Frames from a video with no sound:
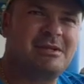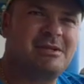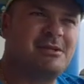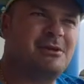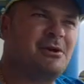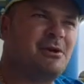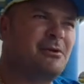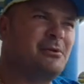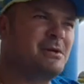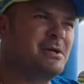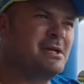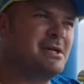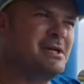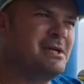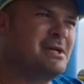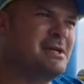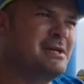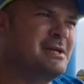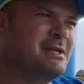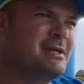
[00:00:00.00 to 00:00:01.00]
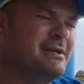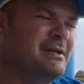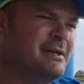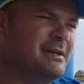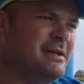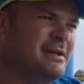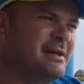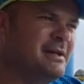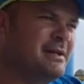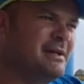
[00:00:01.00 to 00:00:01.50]
You know,
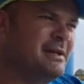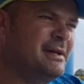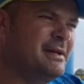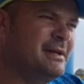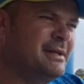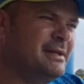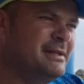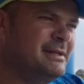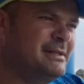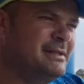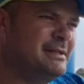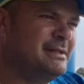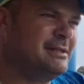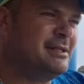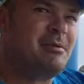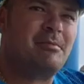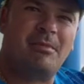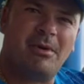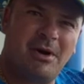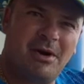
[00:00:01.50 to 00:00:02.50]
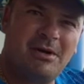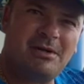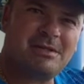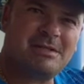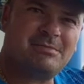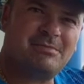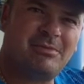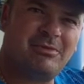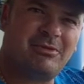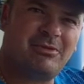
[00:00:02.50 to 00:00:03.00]
he
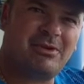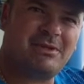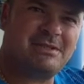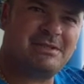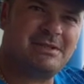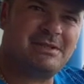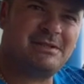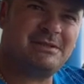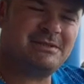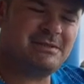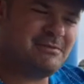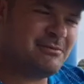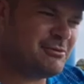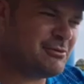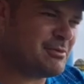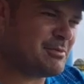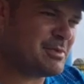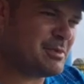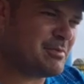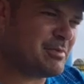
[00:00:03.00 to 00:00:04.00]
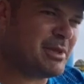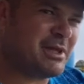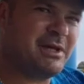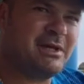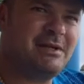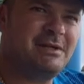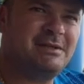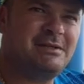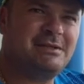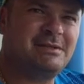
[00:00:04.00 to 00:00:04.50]
demands professionalism from the
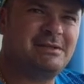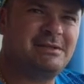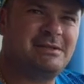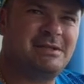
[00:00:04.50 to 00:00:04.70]
players,